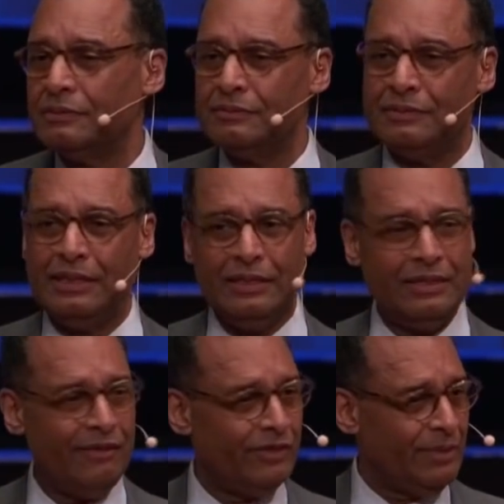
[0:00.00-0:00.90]
They didn't
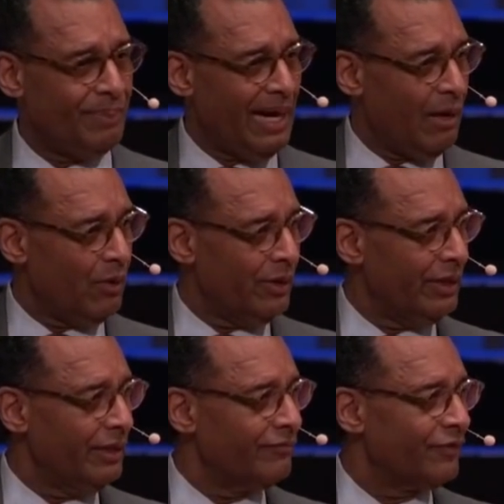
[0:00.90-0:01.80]
have any power
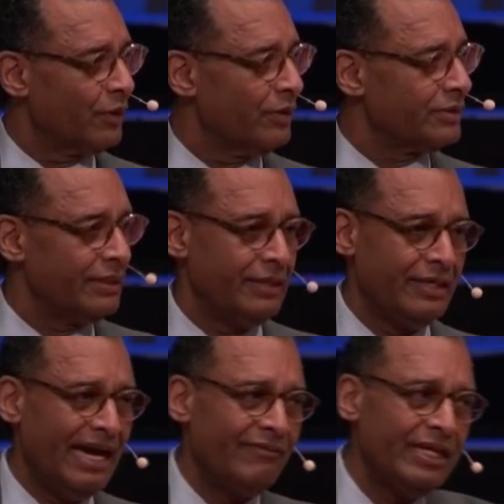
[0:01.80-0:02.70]
and influence. They
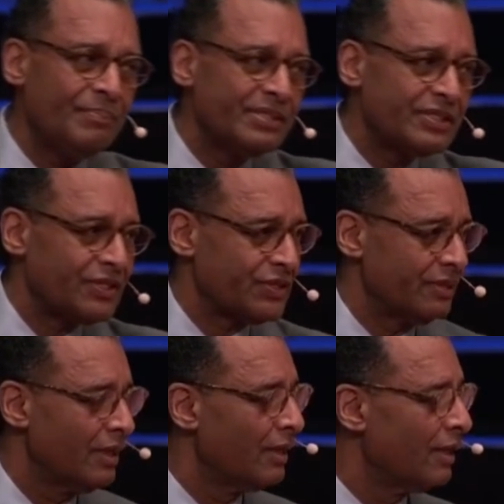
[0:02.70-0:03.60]
didn't have any position.